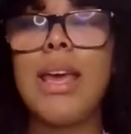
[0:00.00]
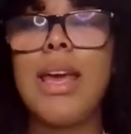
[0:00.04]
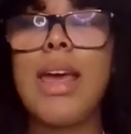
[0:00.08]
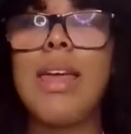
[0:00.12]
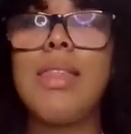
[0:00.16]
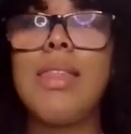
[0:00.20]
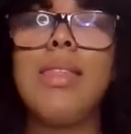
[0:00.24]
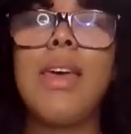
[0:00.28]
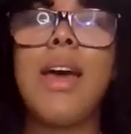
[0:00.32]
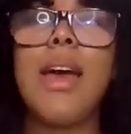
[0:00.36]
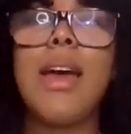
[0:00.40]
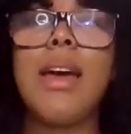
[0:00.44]

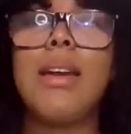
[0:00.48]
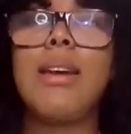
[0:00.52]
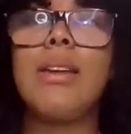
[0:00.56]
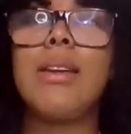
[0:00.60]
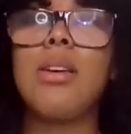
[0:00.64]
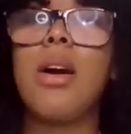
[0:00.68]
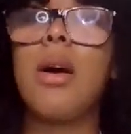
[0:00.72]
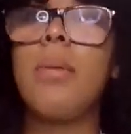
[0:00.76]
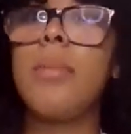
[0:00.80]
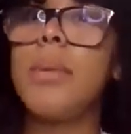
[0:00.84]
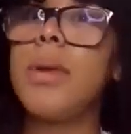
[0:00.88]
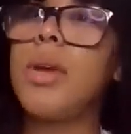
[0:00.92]
And then
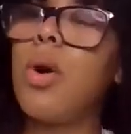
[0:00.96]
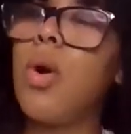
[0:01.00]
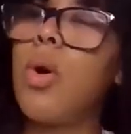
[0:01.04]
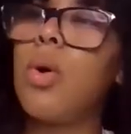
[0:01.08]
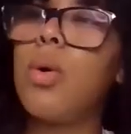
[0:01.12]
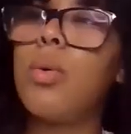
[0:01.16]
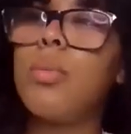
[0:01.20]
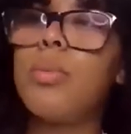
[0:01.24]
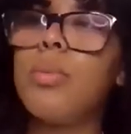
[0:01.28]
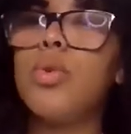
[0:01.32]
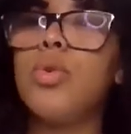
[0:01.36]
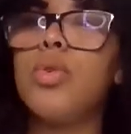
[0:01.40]
coming
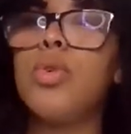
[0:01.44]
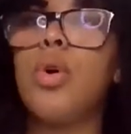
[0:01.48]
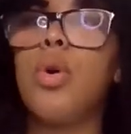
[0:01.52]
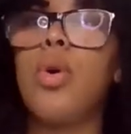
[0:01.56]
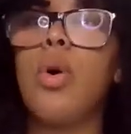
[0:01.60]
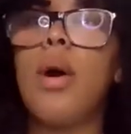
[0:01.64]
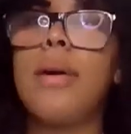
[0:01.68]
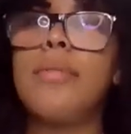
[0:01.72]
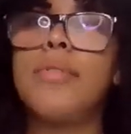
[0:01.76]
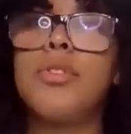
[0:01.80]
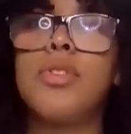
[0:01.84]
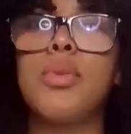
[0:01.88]
home,
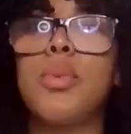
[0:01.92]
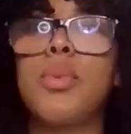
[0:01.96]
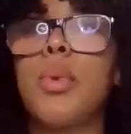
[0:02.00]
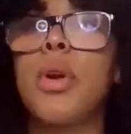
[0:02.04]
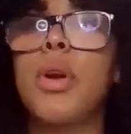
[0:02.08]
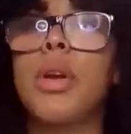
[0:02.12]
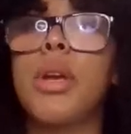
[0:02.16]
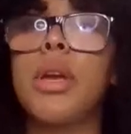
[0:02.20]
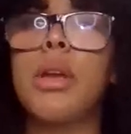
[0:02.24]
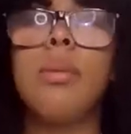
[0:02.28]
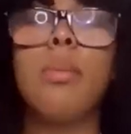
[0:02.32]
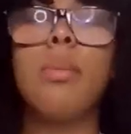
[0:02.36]
after
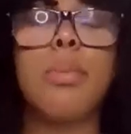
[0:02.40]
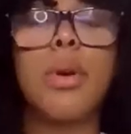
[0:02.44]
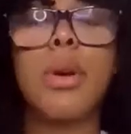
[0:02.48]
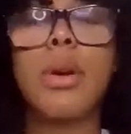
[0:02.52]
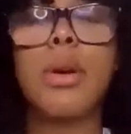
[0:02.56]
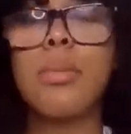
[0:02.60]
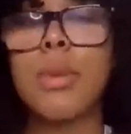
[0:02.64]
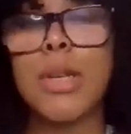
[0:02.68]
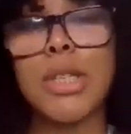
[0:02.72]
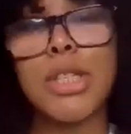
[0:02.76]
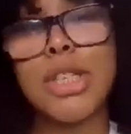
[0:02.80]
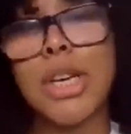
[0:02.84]
working
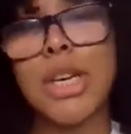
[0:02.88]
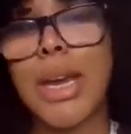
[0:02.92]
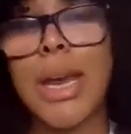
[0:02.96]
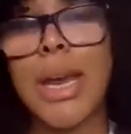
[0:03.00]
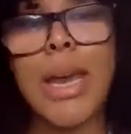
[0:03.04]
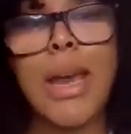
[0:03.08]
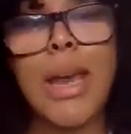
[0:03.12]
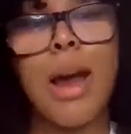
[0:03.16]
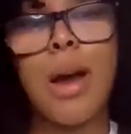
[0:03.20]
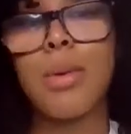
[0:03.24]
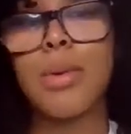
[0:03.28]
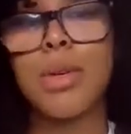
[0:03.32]
pretty much an
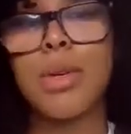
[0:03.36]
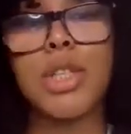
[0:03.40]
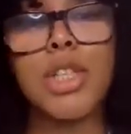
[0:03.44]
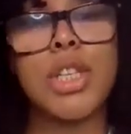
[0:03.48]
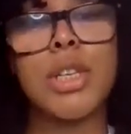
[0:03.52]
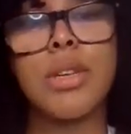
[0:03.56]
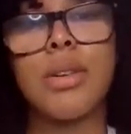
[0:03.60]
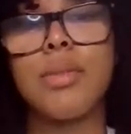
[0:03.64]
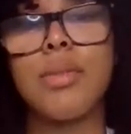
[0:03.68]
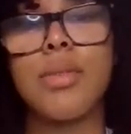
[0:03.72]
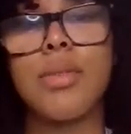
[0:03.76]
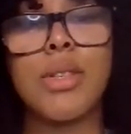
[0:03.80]
8-hour shift,